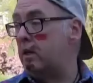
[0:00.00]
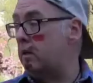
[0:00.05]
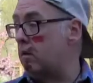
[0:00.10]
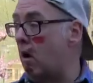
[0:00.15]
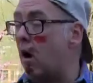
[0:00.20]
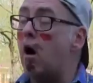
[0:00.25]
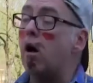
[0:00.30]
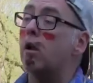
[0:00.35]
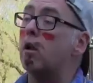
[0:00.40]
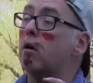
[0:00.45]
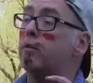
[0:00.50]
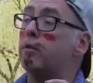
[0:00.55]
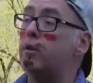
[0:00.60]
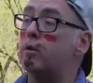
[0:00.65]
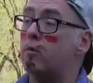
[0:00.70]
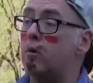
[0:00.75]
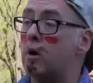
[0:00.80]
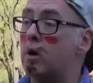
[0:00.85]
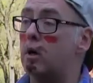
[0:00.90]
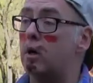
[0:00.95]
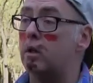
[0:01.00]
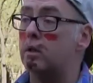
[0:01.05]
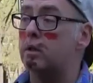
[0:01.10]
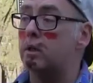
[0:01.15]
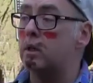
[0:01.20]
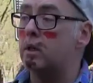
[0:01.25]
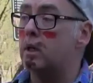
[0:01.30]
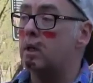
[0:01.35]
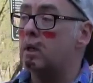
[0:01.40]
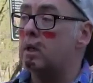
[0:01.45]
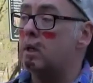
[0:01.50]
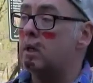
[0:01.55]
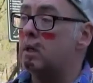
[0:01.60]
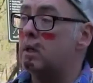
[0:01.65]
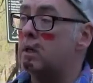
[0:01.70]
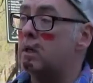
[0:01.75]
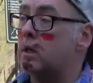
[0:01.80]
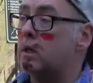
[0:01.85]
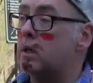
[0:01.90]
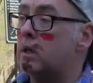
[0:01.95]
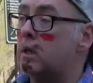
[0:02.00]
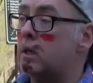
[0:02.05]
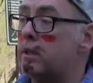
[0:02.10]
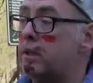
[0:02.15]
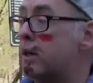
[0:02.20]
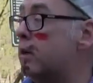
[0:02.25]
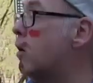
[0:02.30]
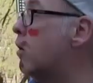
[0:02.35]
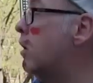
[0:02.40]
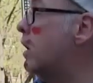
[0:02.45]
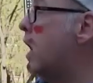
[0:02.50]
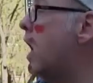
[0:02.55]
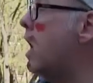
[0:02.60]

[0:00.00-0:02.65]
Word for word: and all over the world, they're going